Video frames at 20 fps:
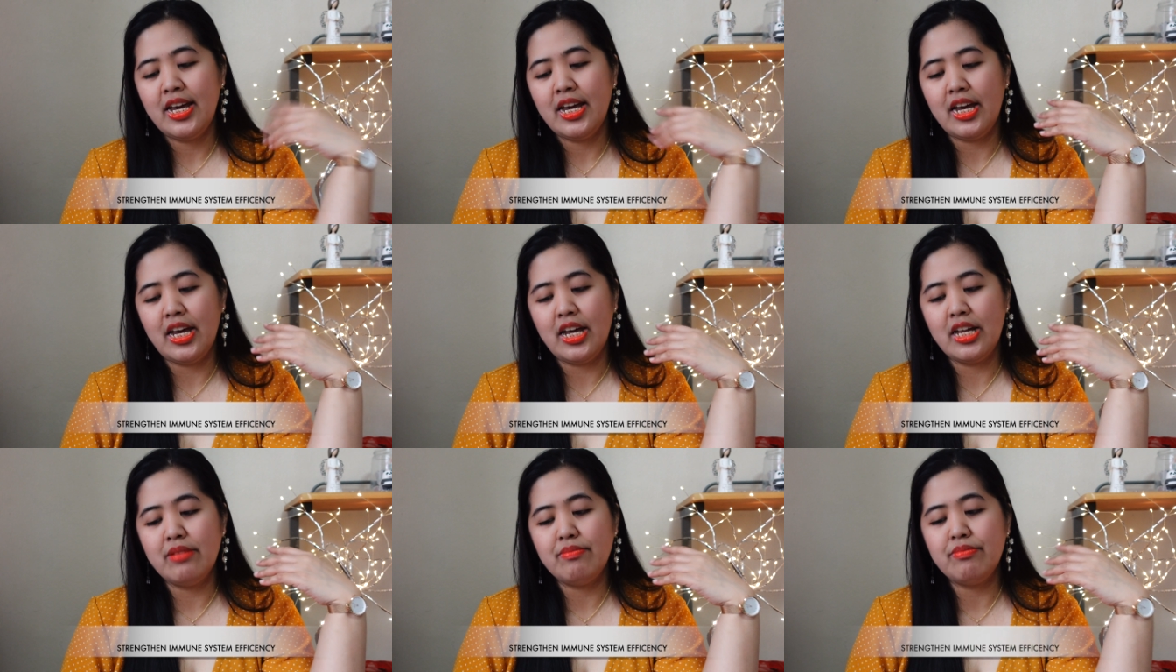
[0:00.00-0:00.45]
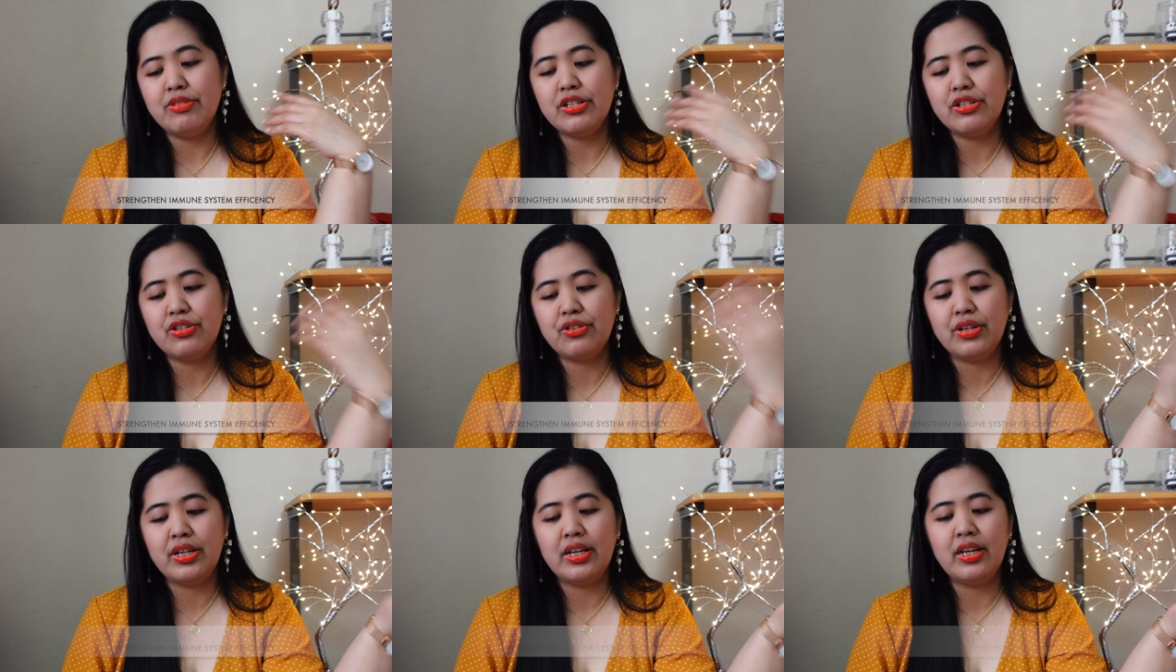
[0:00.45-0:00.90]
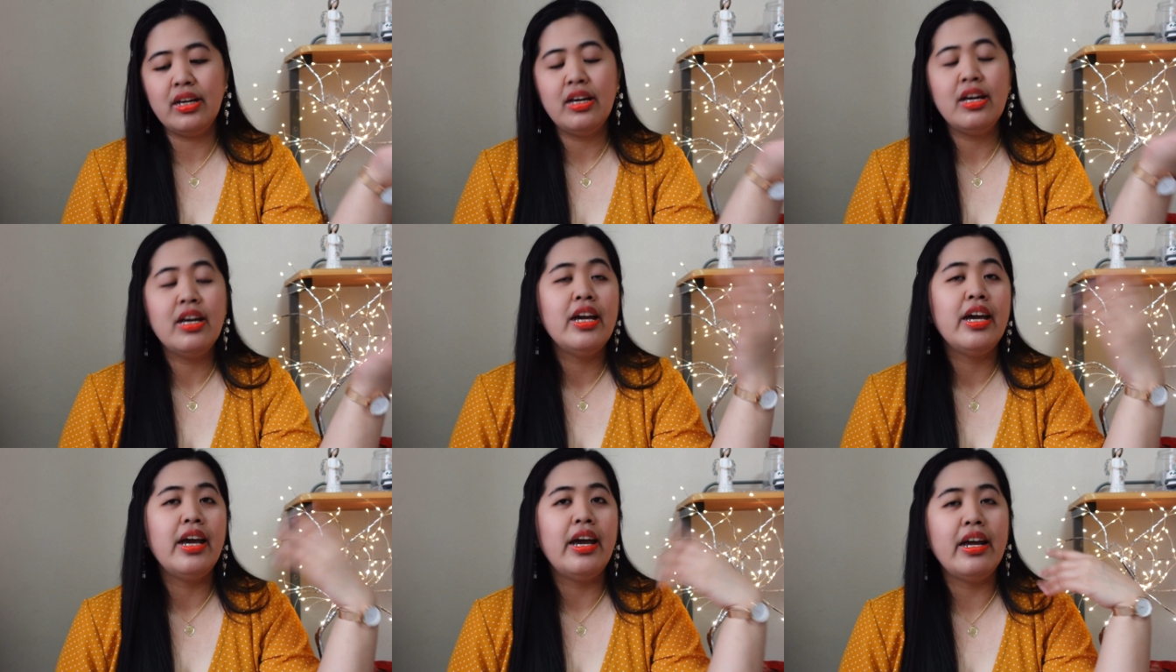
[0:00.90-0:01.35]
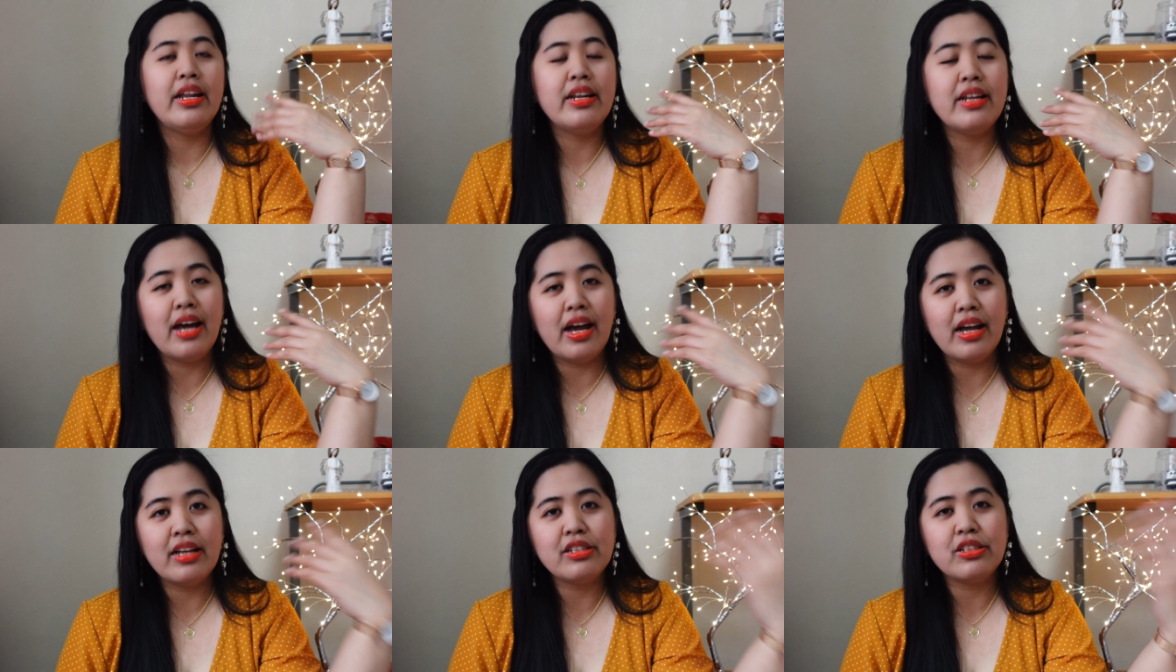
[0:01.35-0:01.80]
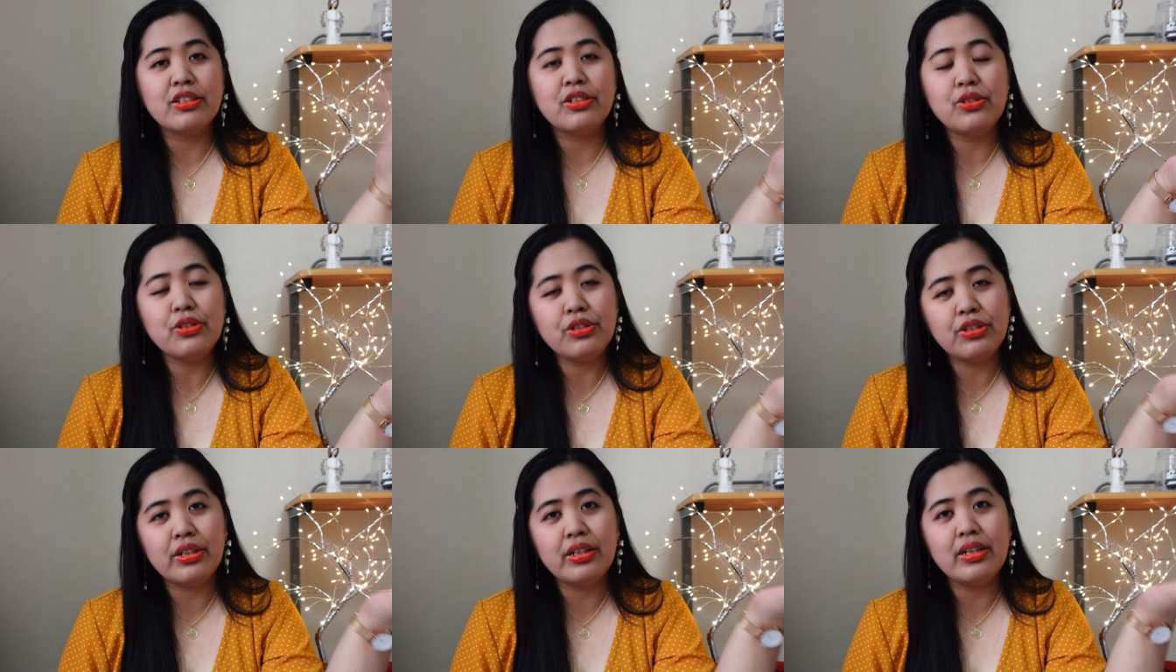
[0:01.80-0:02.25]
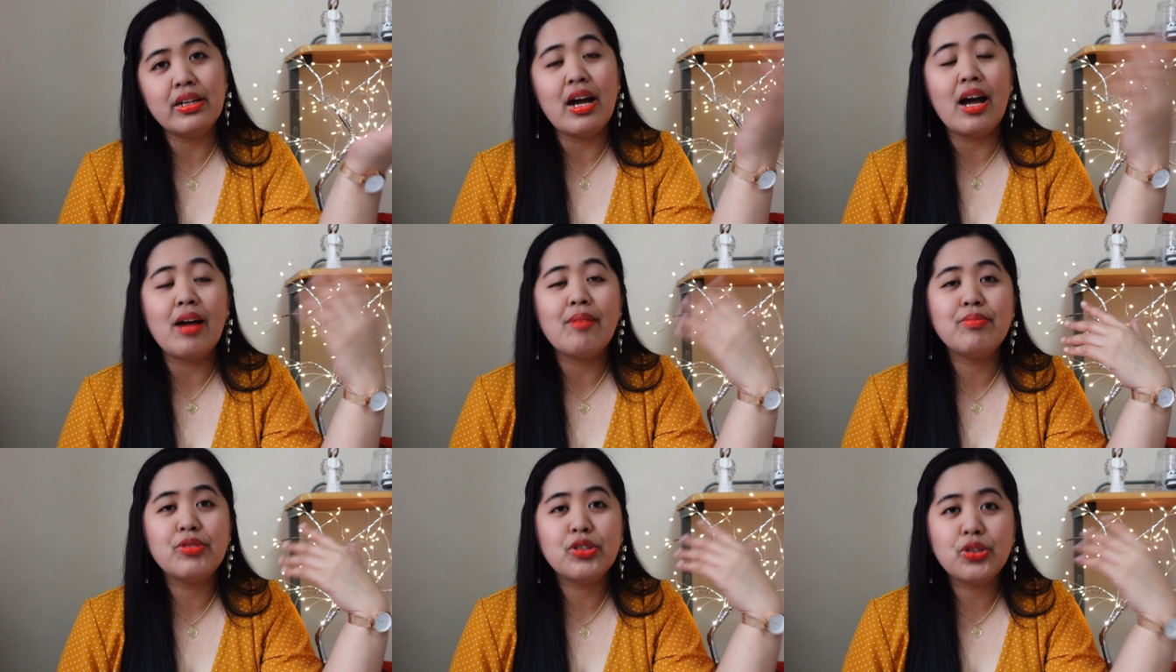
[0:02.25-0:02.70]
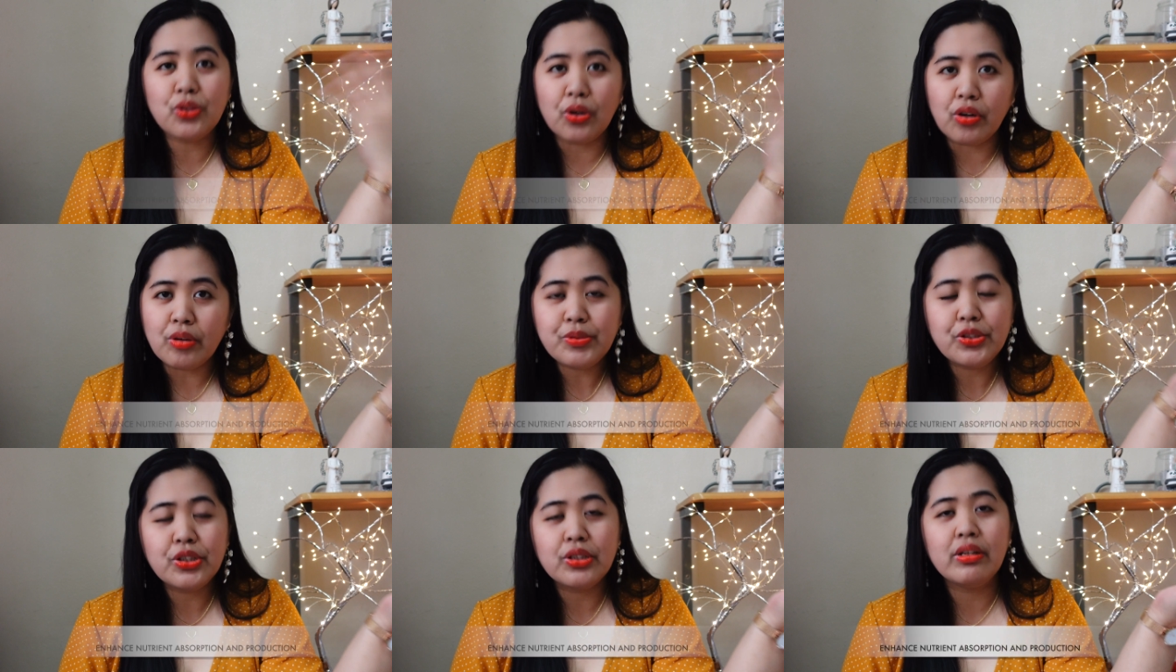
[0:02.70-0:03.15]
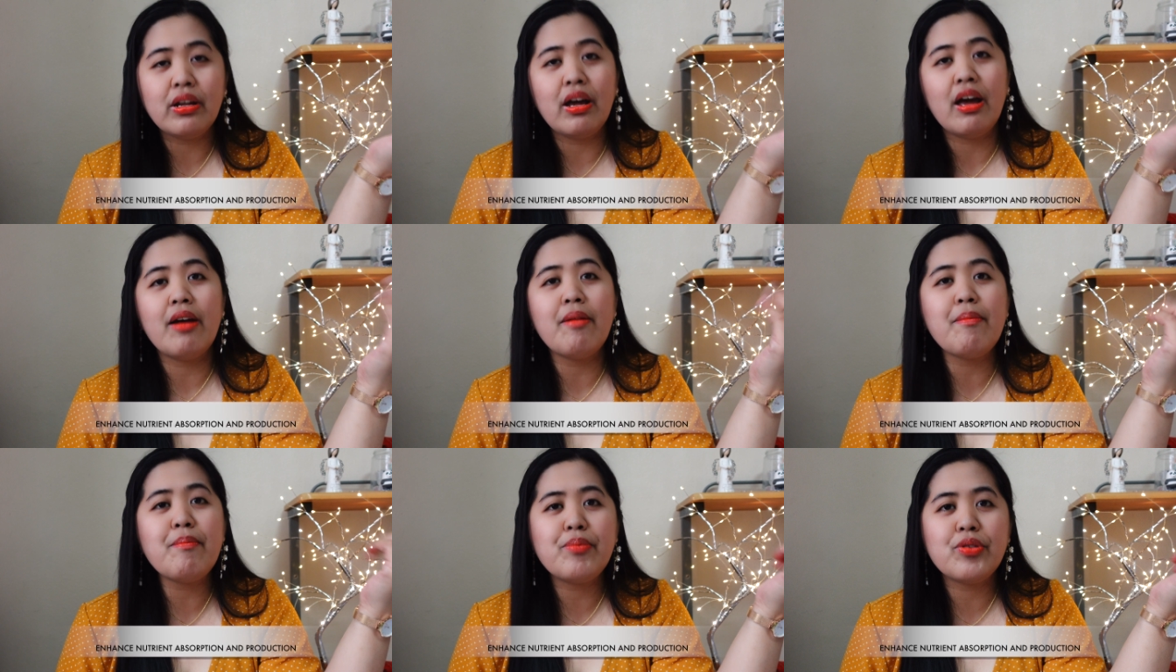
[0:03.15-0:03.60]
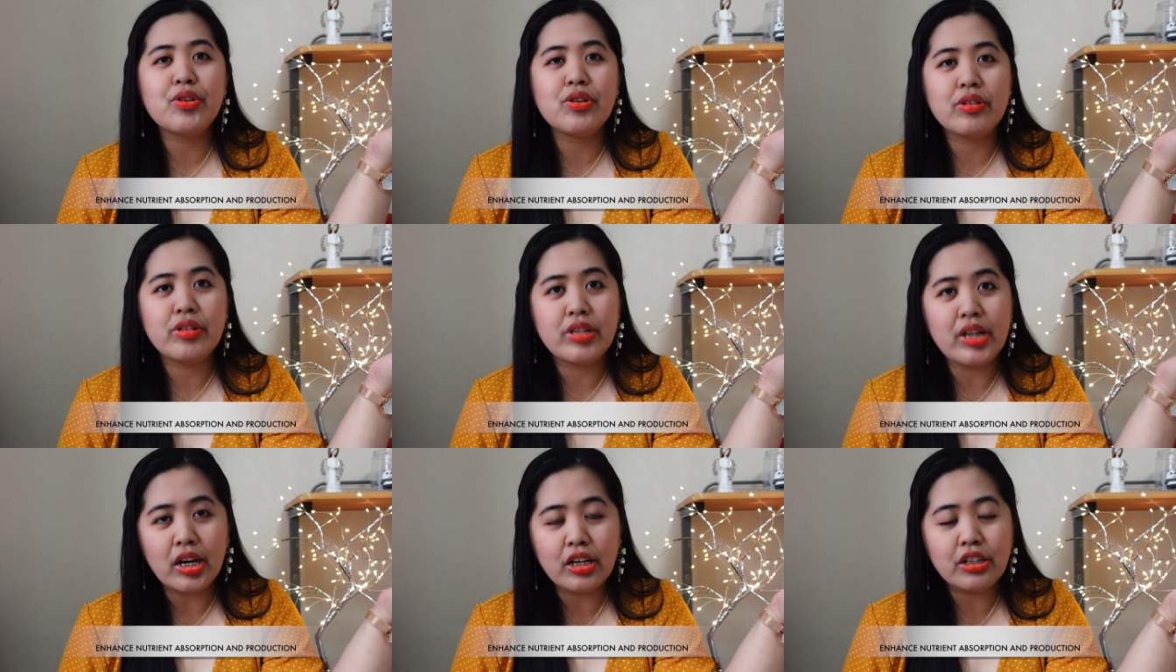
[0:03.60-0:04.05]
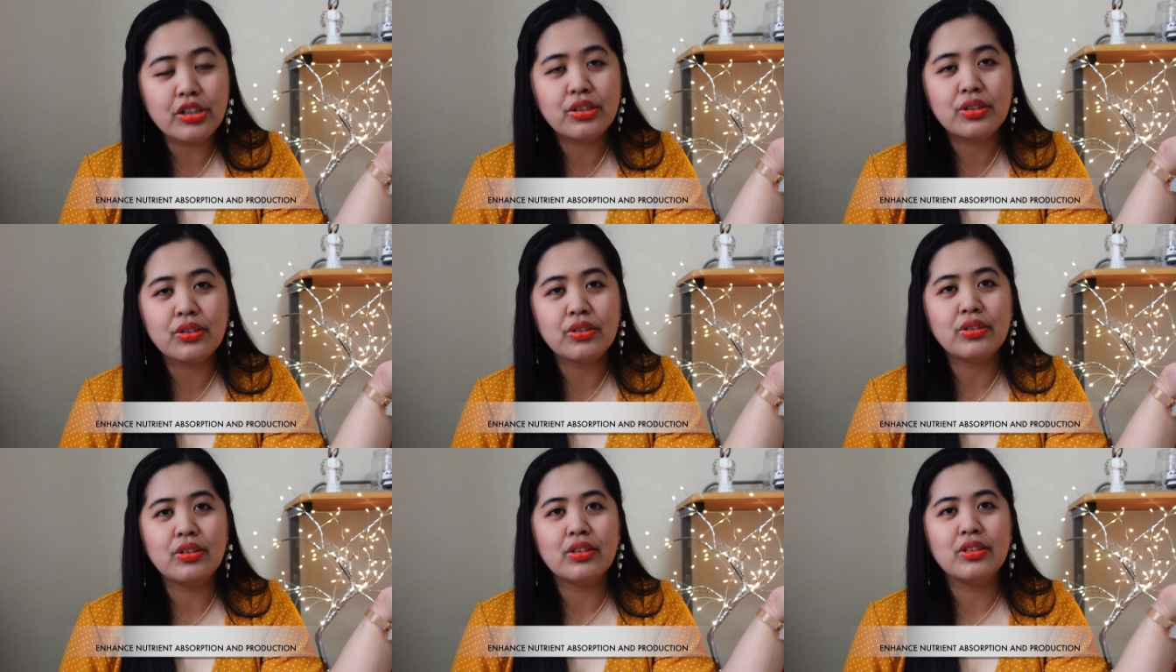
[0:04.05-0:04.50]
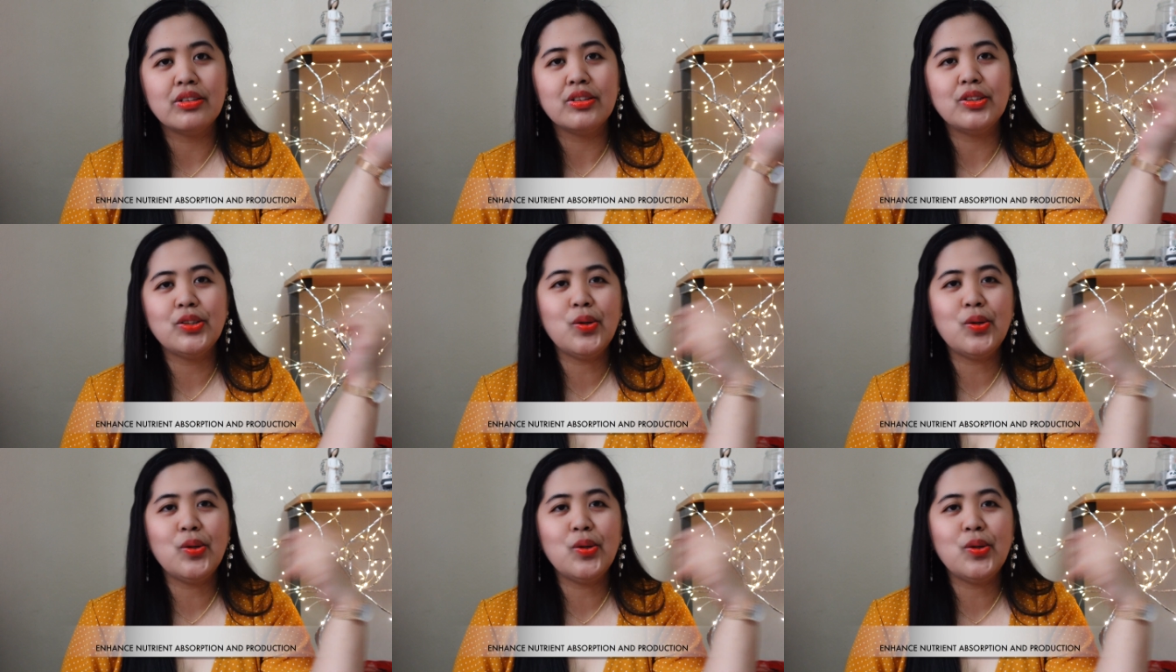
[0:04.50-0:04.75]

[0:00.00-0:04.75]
And number three, enhance nutrient absorption and production.